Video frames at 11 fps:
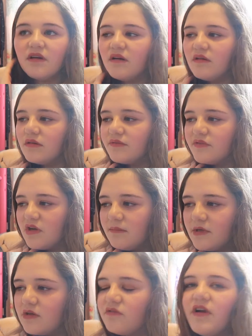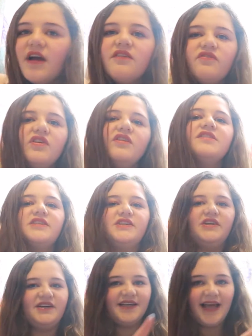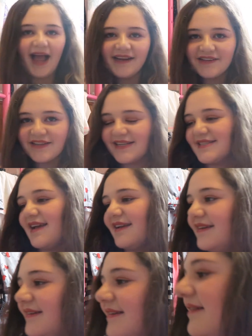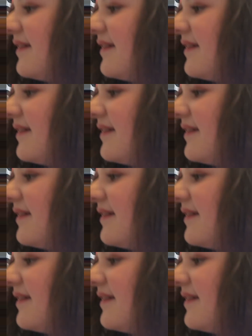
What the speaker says: Oh, I forgot my on ride photo. Hang on a second.